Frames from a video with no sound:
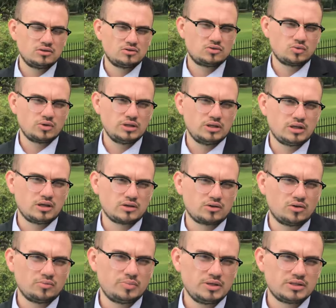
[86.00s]
$20
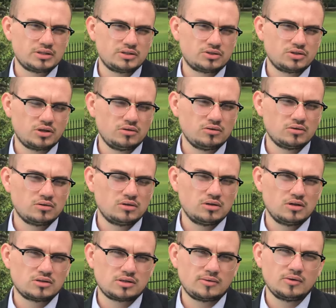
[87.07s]
gold piece at the show.
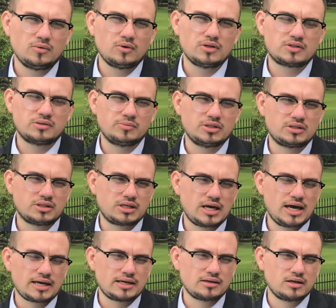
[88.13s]
Something we want to submit to
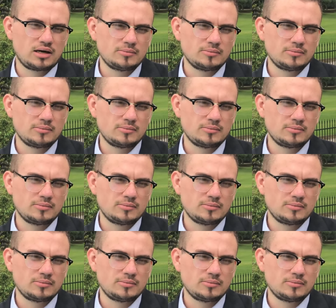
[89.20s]
CAC.